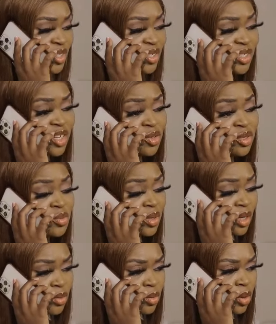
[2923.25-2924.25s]
Sister, just
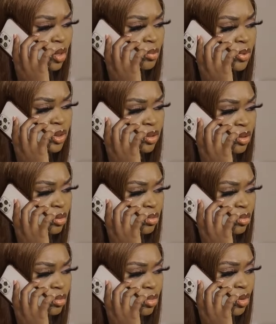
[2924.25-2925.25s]
relax, okay, please.
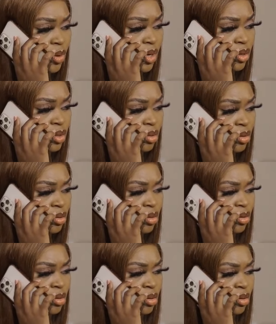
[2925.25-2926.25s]
All right?
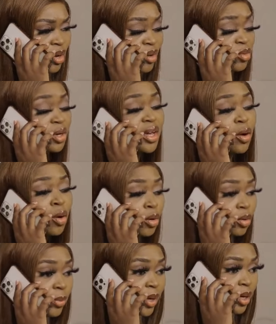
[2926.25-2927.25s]
Okay, I'll
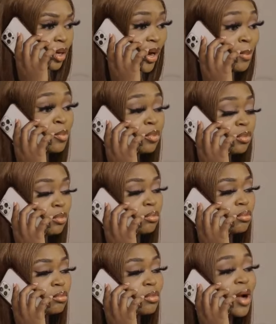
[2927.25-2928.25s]
call you back.
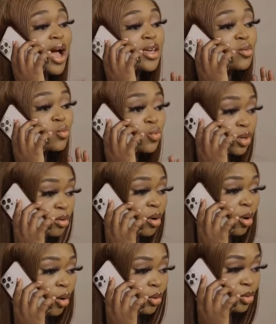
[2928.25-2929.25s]
I
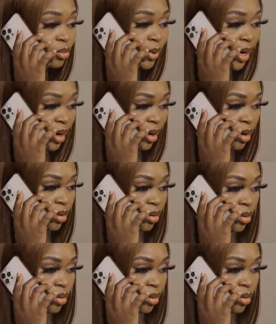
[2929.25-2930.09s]
will call you back.